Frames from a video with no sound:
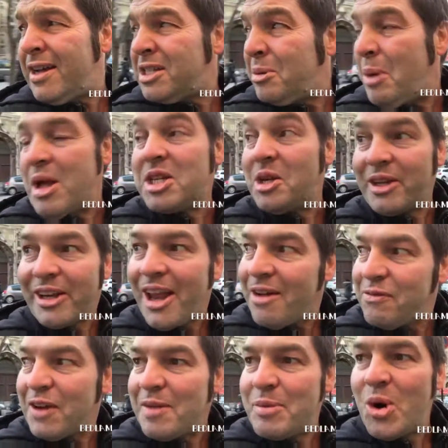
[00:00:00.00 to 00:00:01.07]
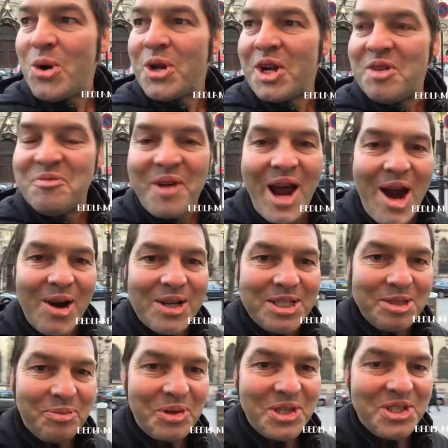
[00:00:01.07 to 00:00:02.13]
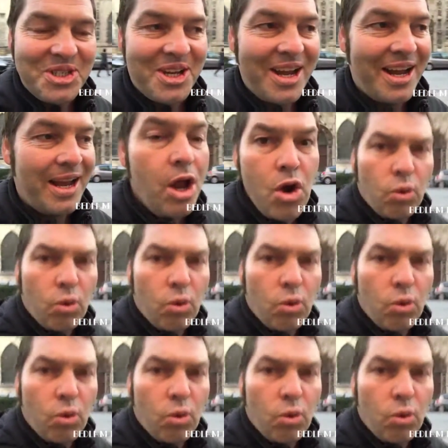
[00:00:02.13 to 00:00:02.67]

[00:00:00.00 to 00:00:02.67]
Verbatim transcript: It's a, it's a lovely morning in Paris, but uh,